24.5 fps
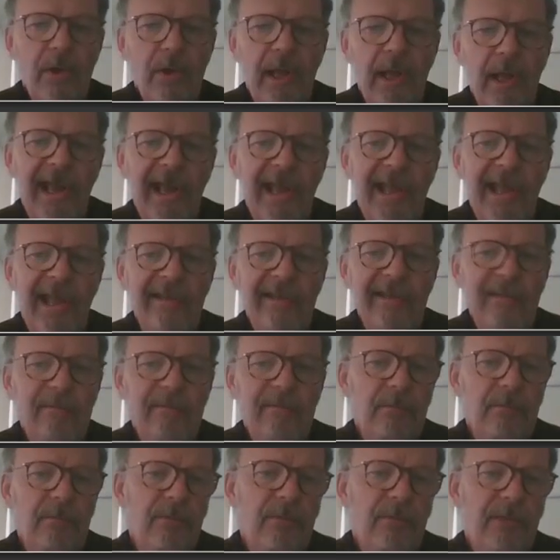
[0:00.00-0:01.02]
And
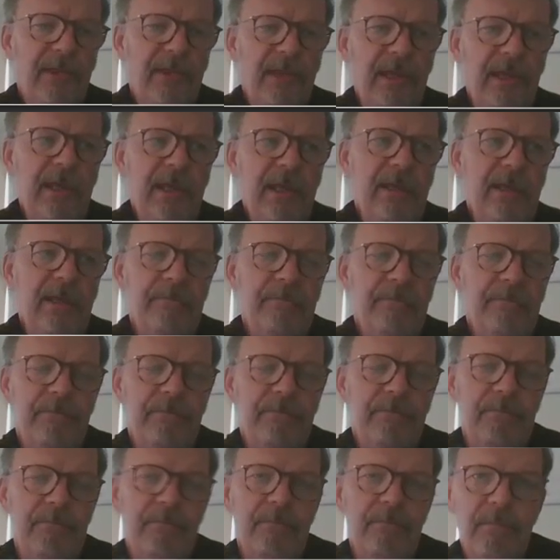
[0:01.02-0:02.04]
the
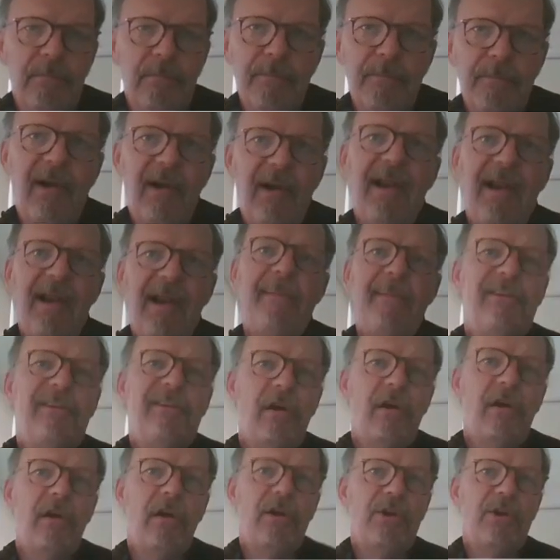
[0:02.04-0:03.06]

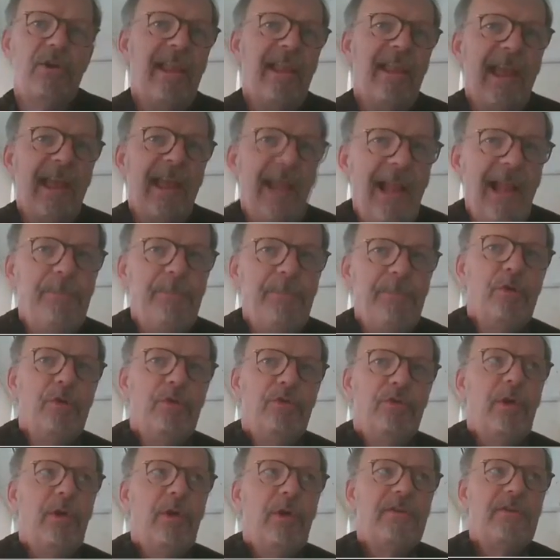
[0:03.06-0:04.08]
parameter which can help you
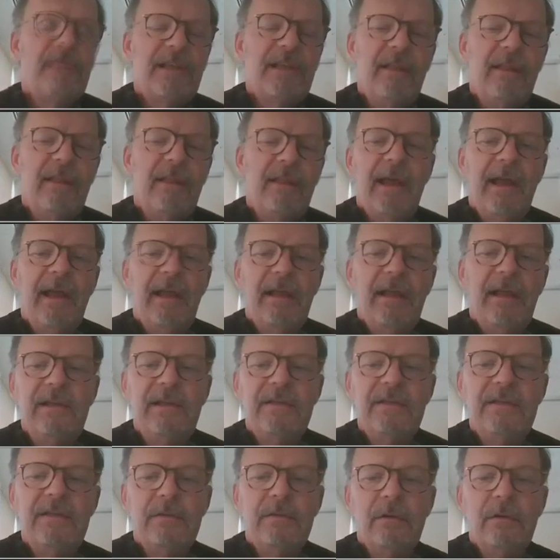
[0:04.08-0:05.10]
to understand that
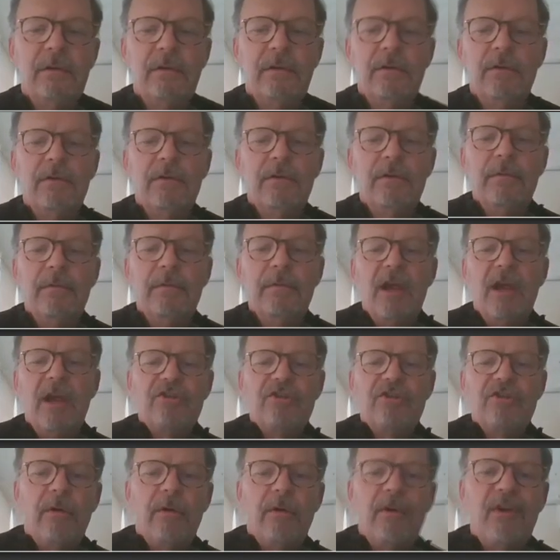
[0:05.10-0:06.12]
is the
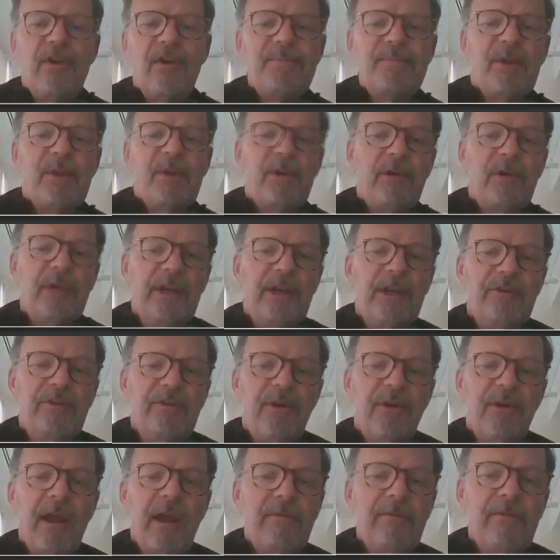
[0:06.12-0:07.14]
measure of respiratory
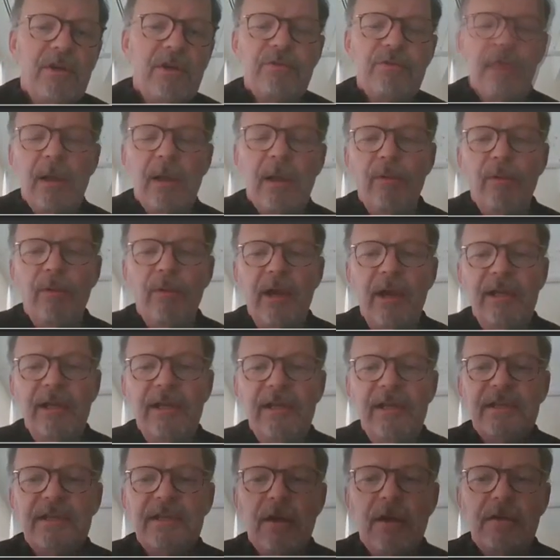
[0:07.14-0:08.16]
drive, which we already
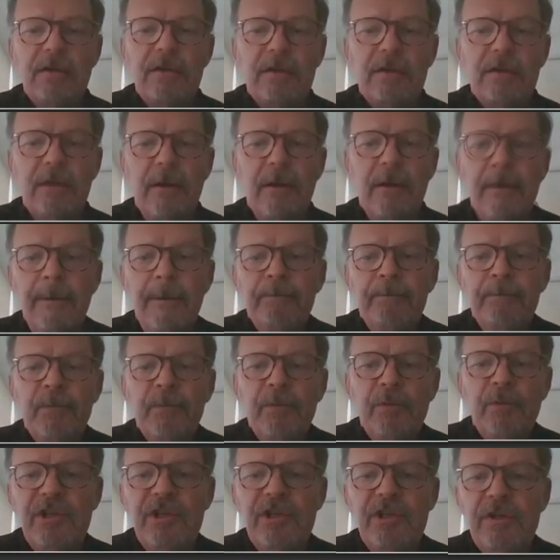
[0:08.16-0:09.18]
discussed,
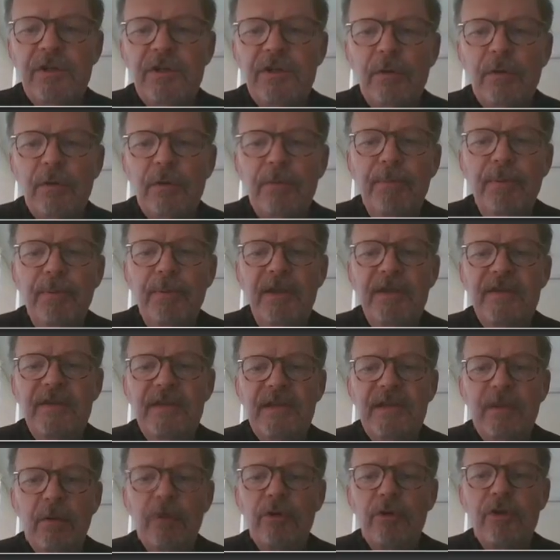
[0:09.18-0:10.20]
which is the
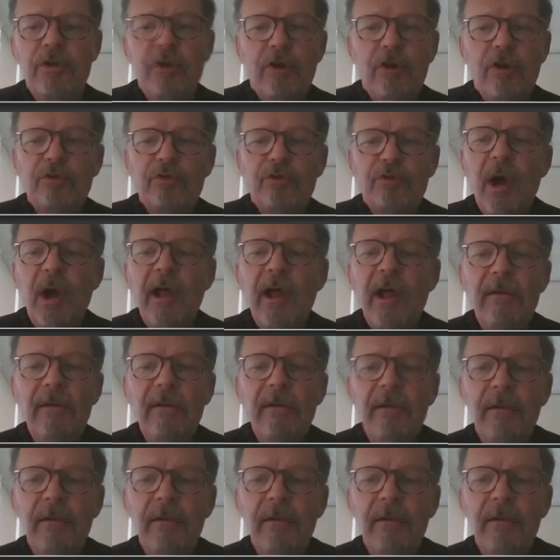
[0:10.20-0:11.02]
P0.1.